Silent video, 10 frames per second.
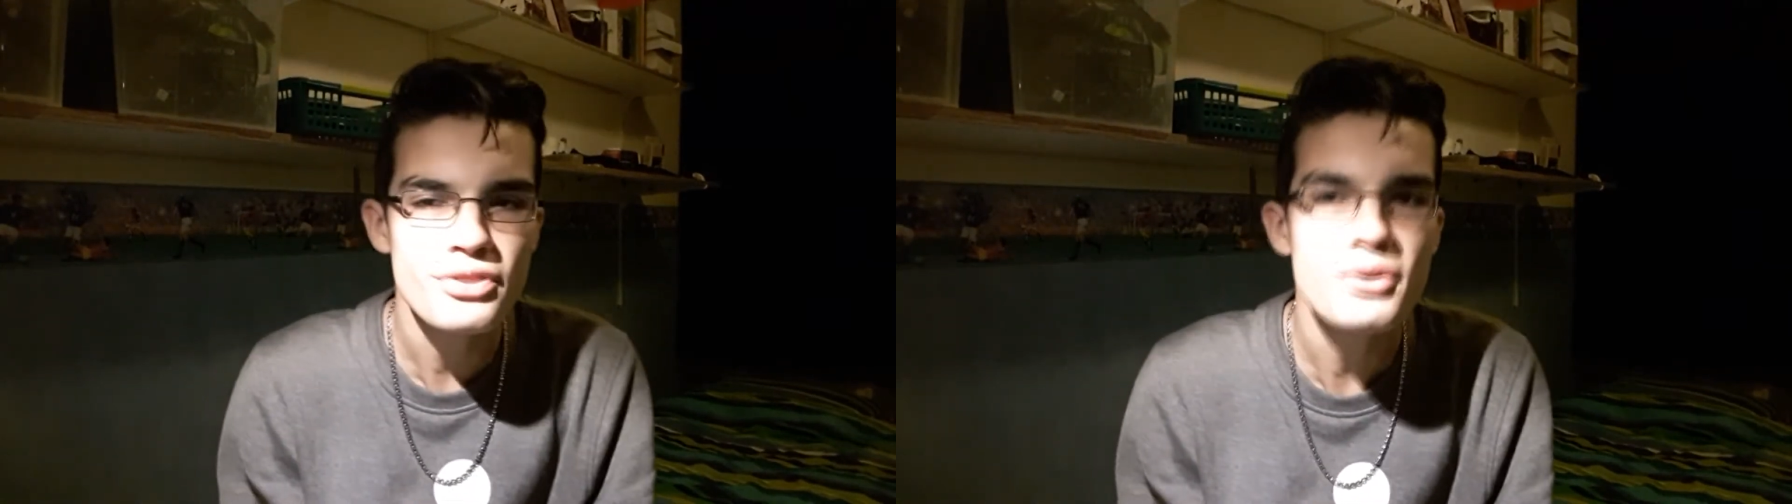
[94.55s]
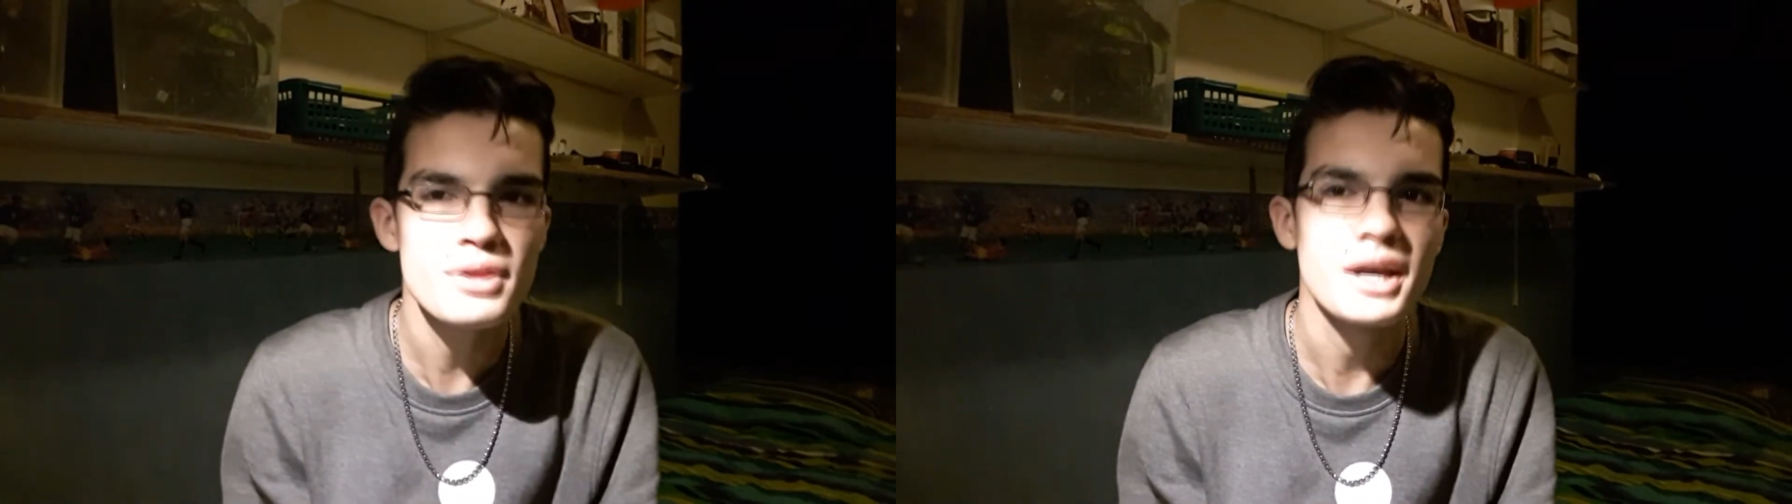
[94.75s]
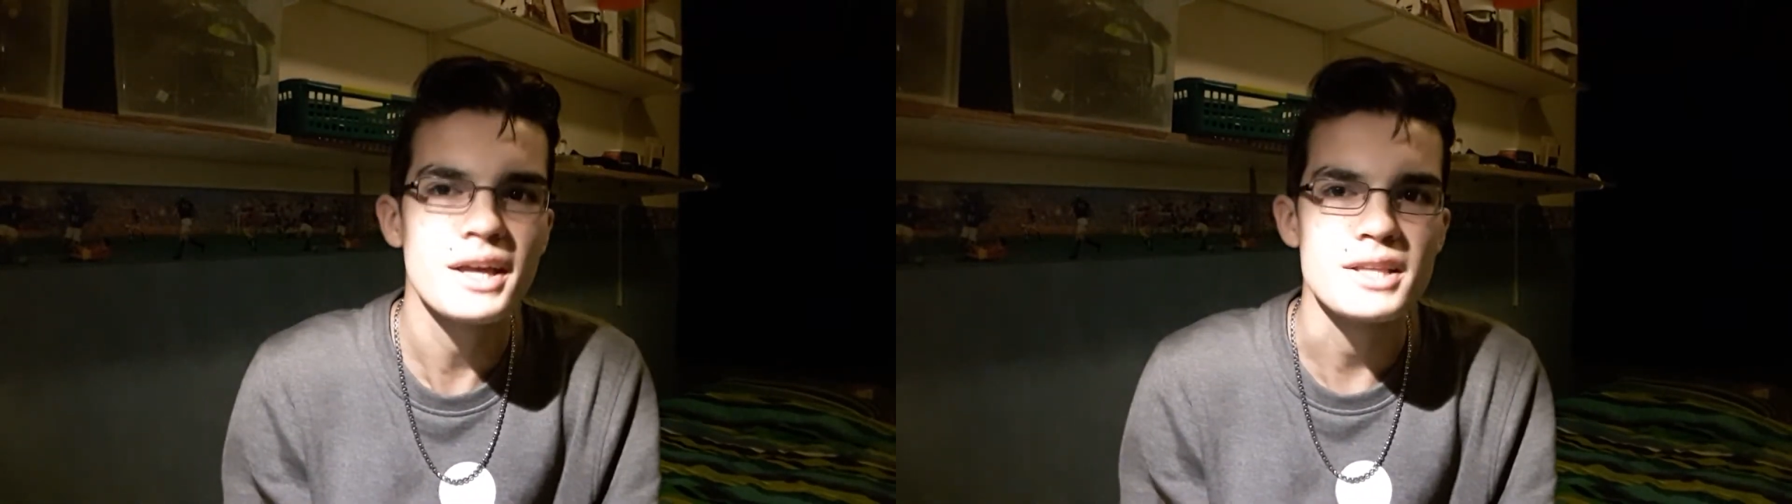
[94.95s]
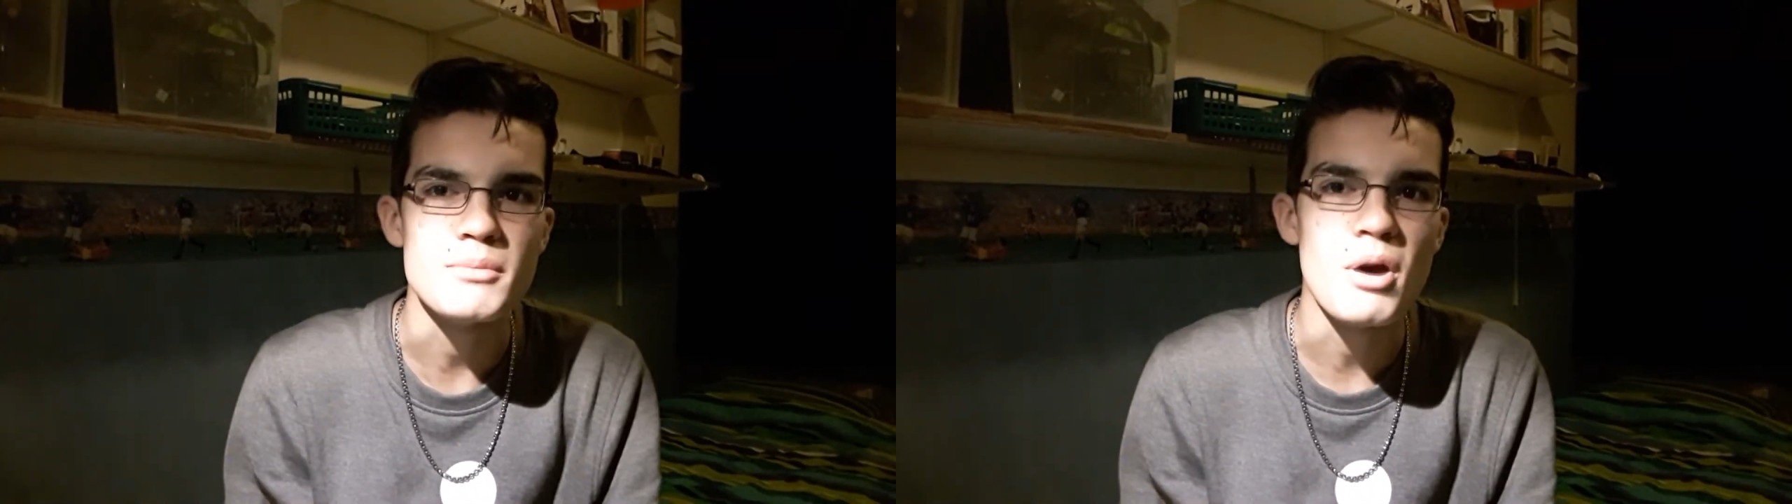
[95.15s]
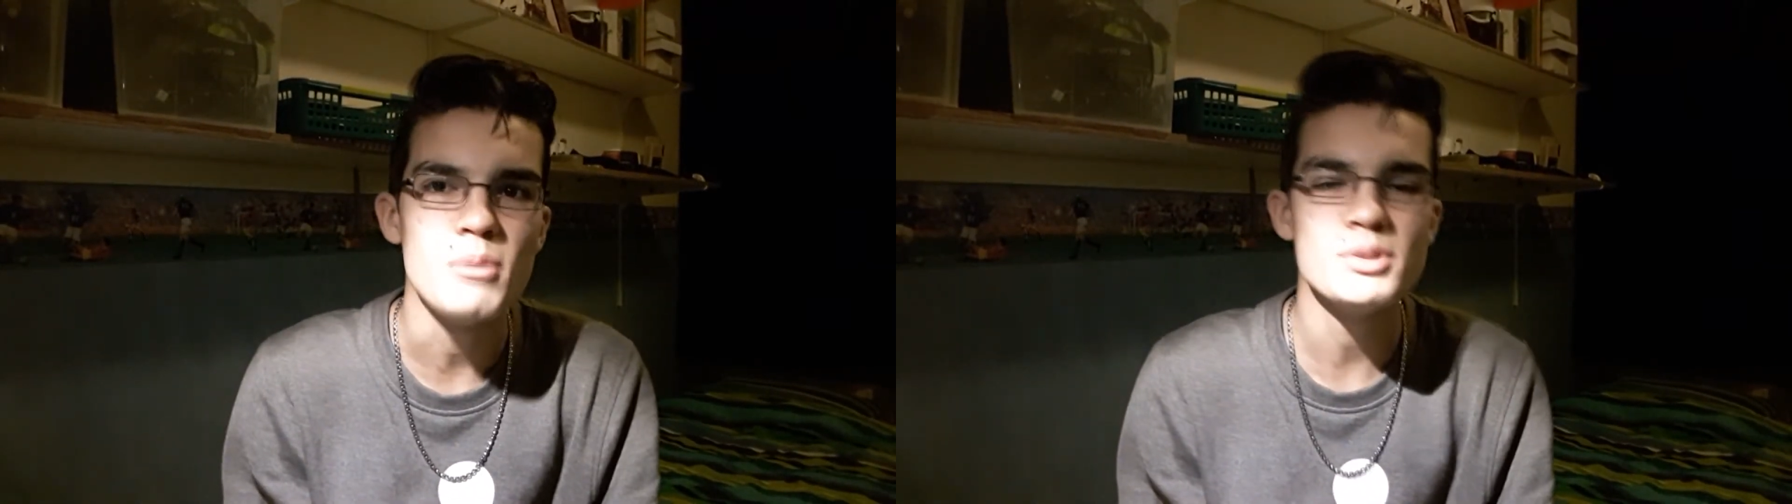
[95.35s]
do that at the
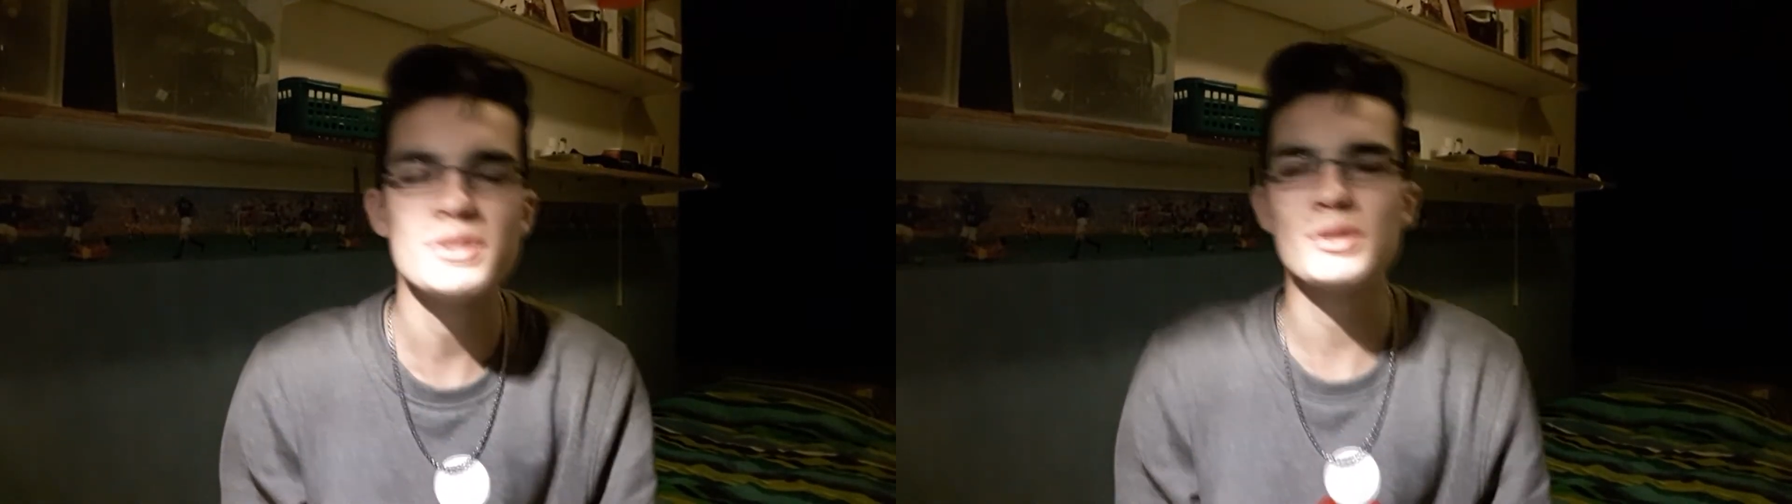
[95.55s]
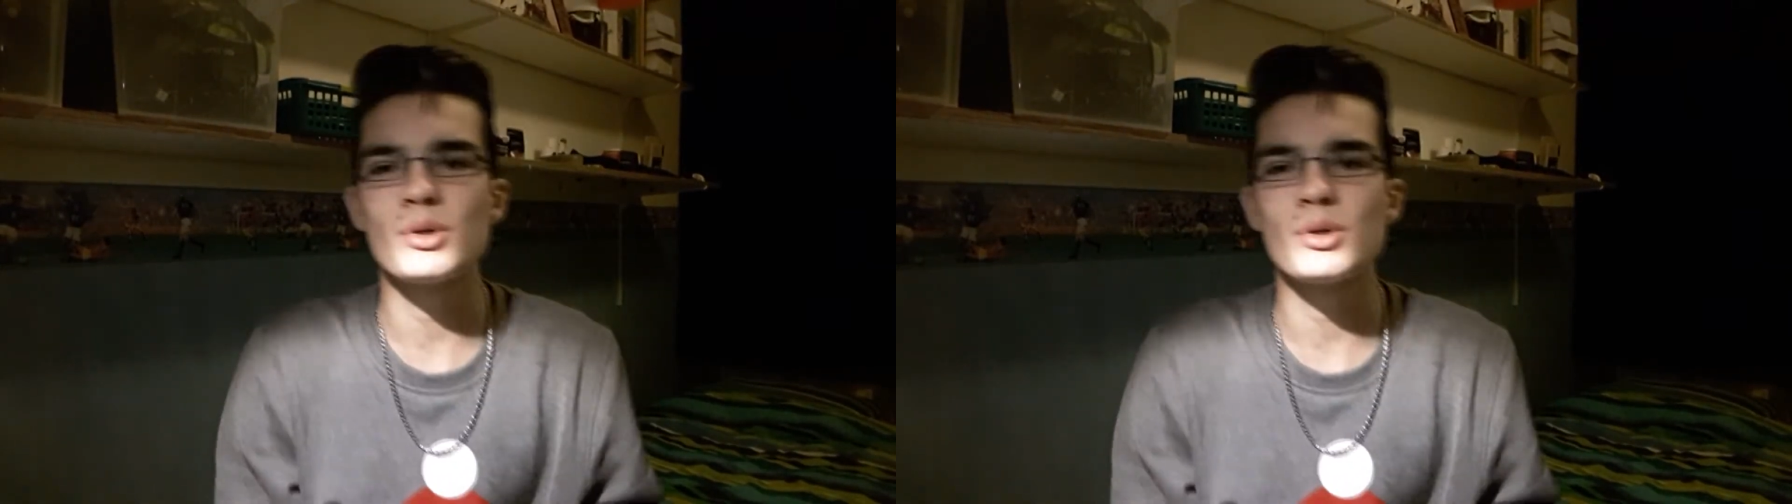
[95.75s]
moment